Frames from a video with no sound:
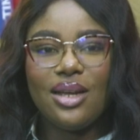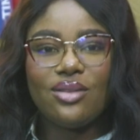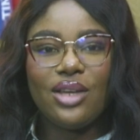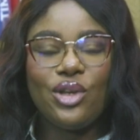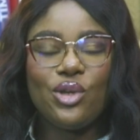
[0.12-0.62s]

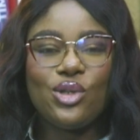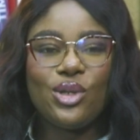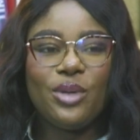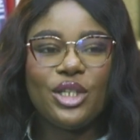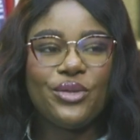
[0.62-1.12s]
Thank you
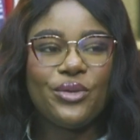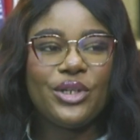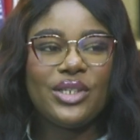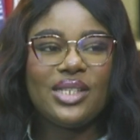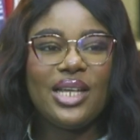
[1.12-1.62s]
so much
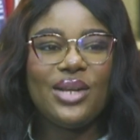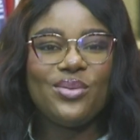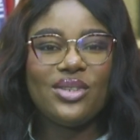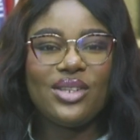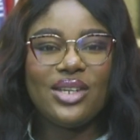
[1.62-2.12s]
for staying
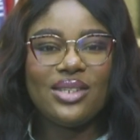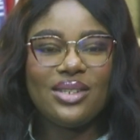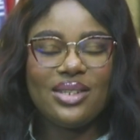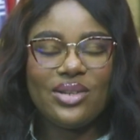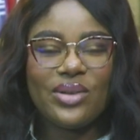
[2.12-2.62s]
with us.
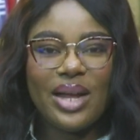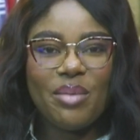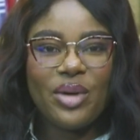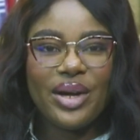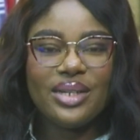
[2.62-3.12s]
This is your
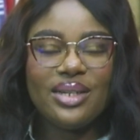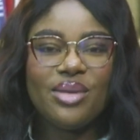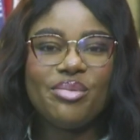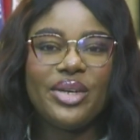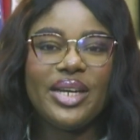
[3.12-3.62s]
iBrand
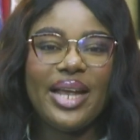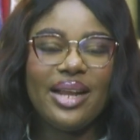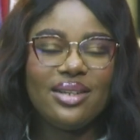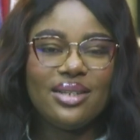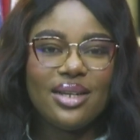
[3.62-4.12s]
Daybreak.
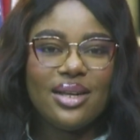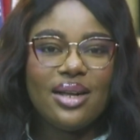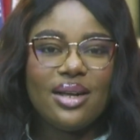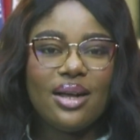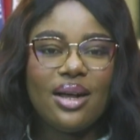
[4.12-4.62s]
And
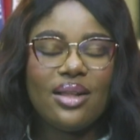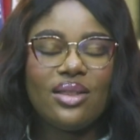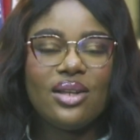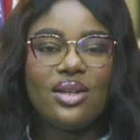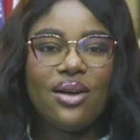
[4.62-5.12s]

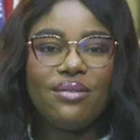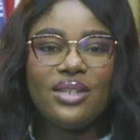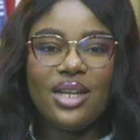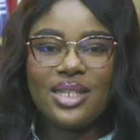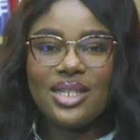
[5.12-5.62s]
the Love
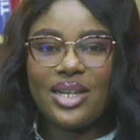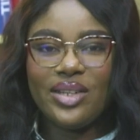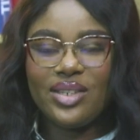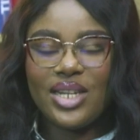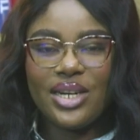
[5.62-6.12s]
Doctor
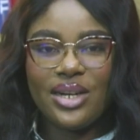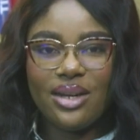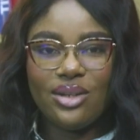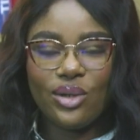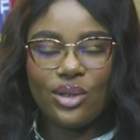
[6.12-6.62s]
is
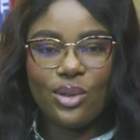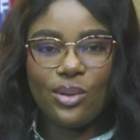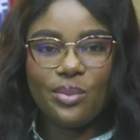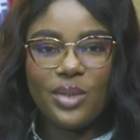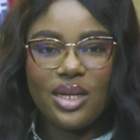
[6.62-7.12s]
here, Dr.
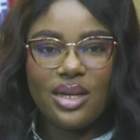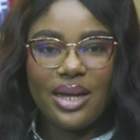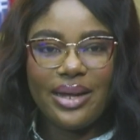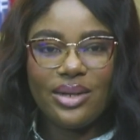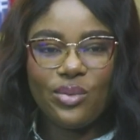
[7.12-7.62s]
Obi,
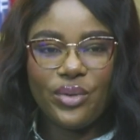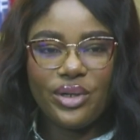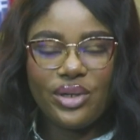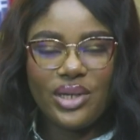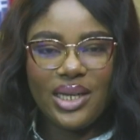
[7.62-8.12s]
and
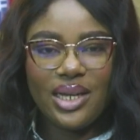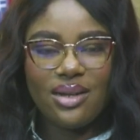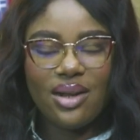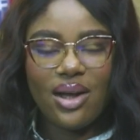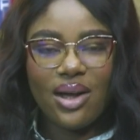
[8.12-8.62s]
we're
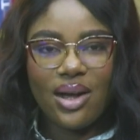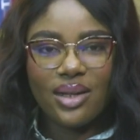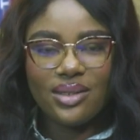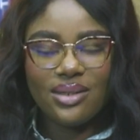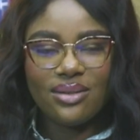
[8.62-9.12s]
looking
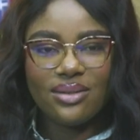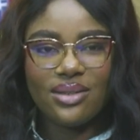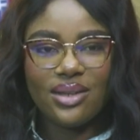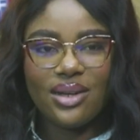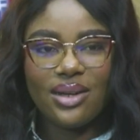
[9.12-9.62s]
at
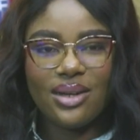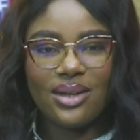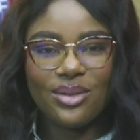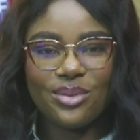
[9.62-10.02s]
the